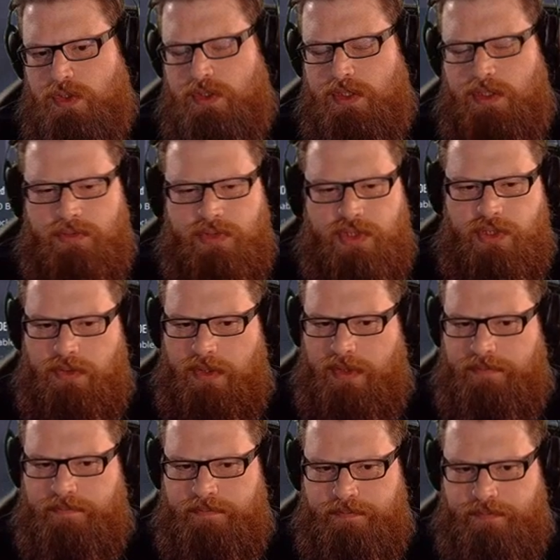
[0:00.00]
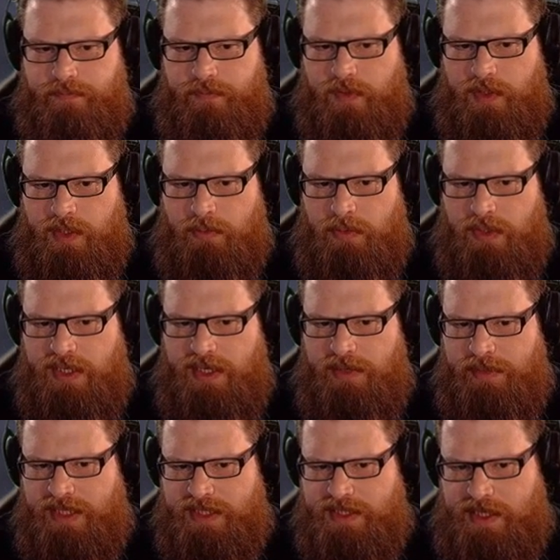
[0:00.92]
Yeah, we'll just do that. I want to nip
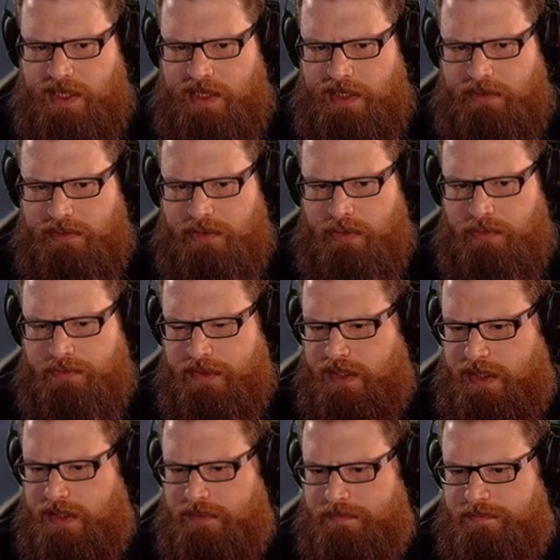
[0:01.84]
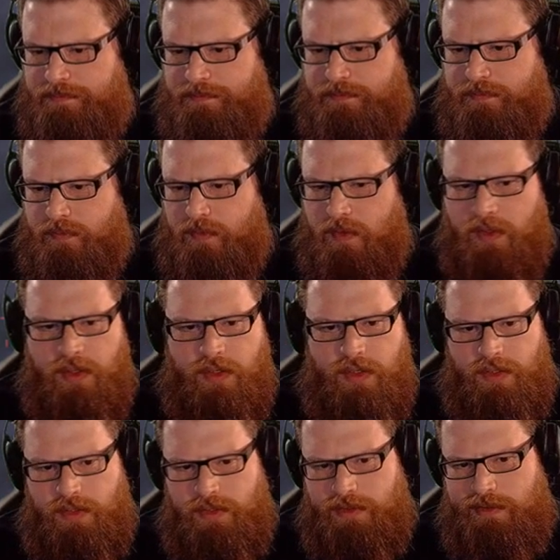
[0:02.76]
that tile out though if I can,
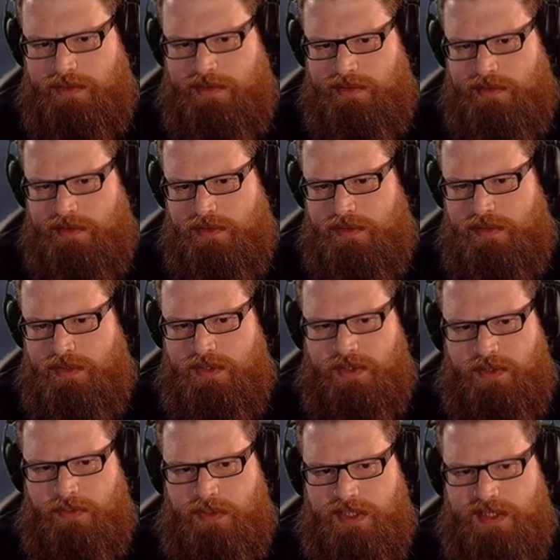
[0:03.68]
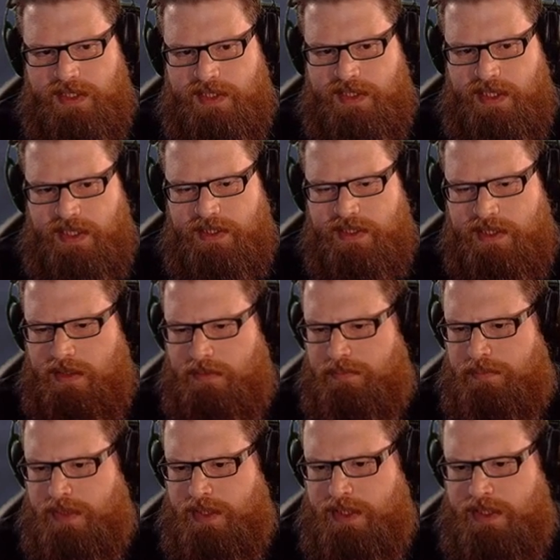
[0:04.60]
because otherwise I say it's going
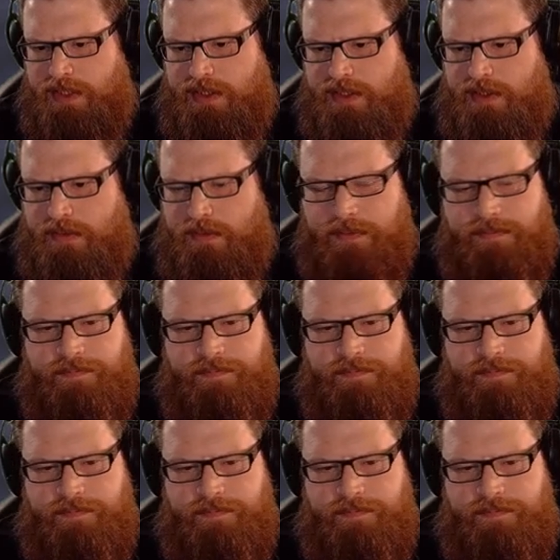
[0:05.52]
to bleed into it.